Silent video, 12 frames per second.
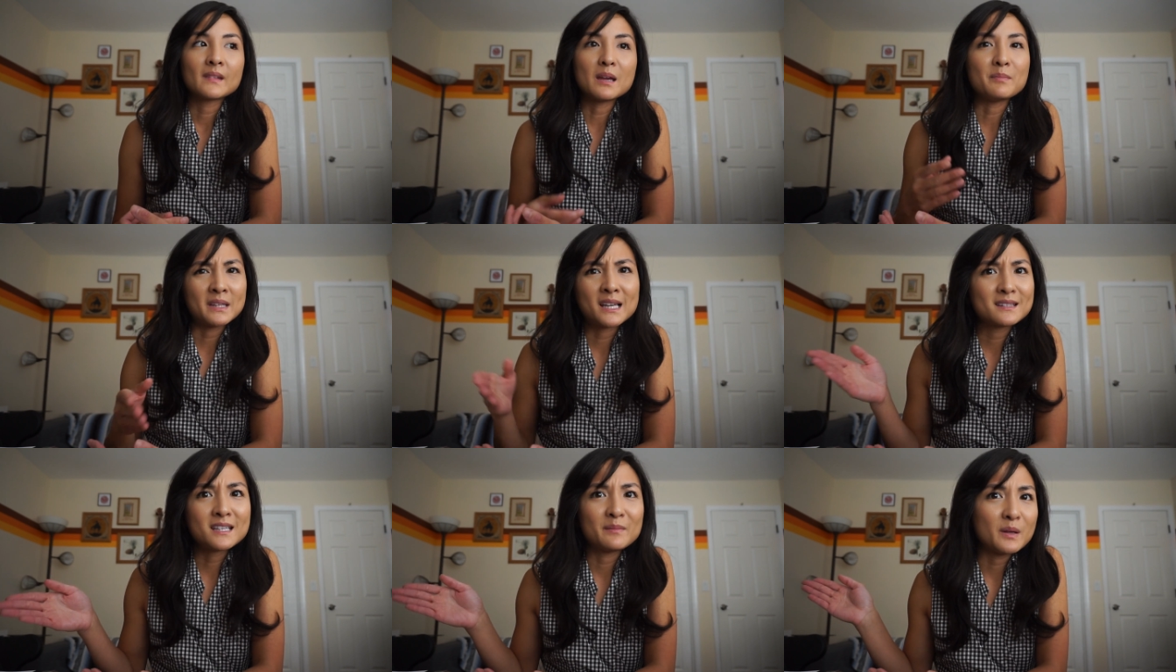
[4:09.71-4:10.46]
And by
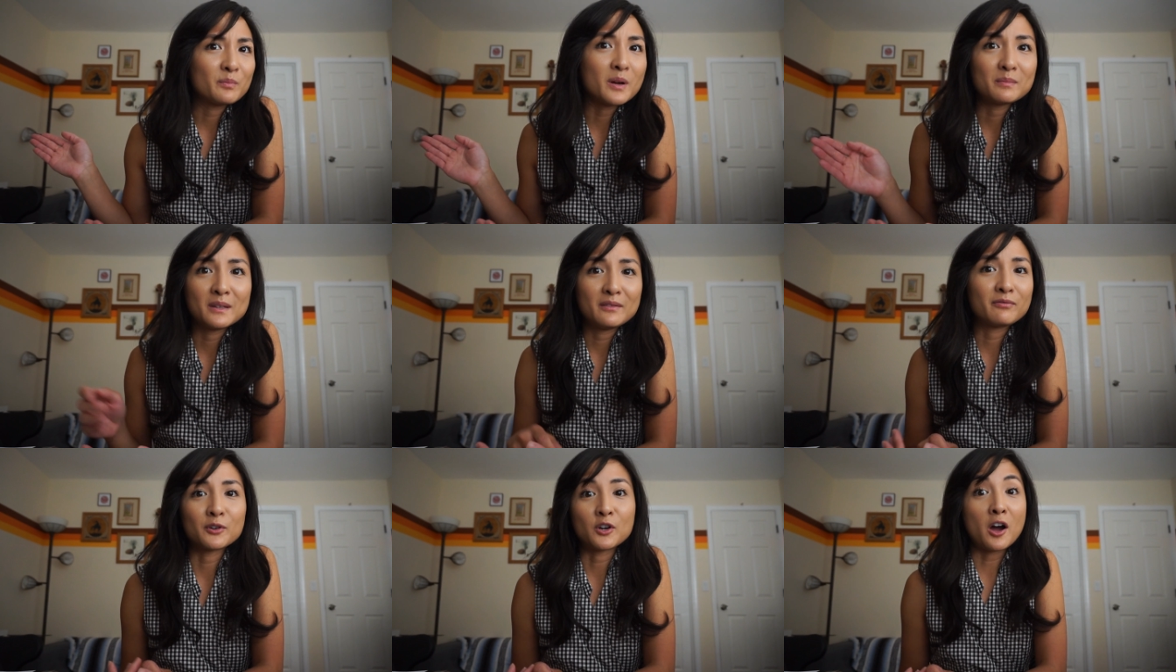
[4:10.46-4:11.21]
that time they've probably
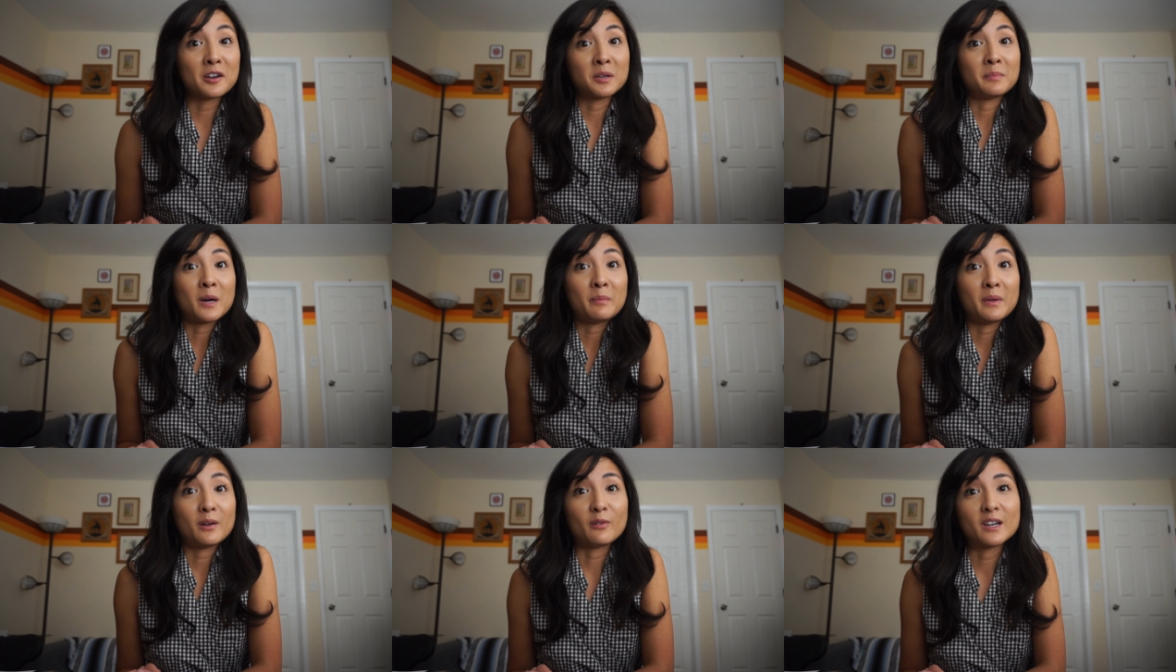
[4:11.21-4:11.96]
forgotten
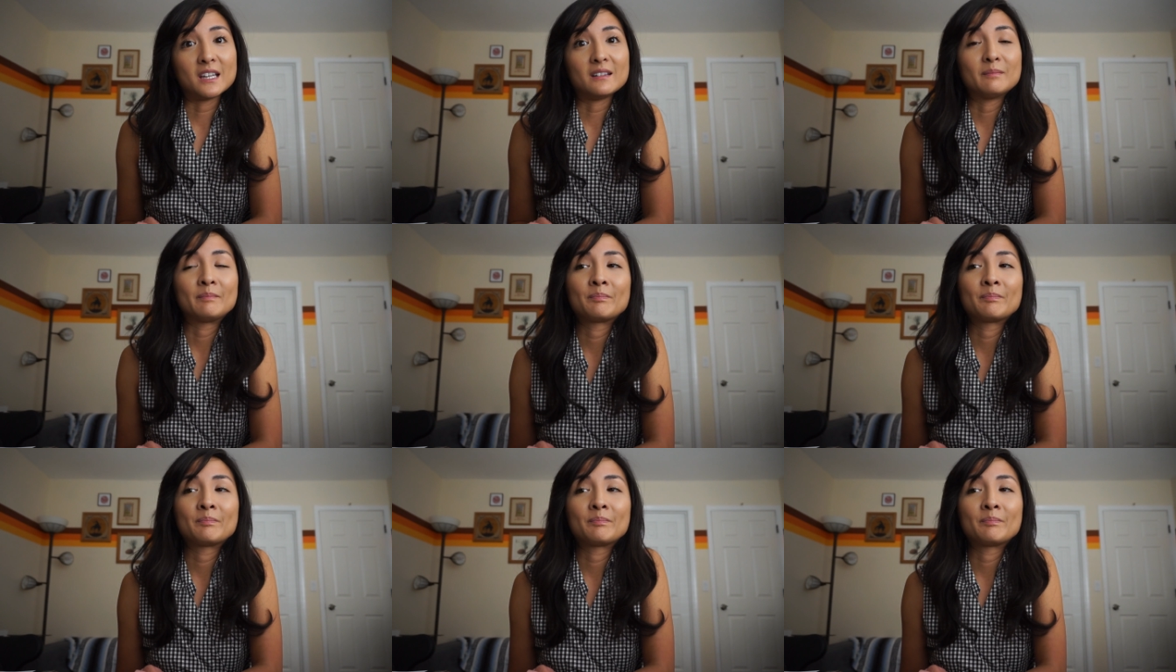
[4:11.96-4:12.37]
about me already,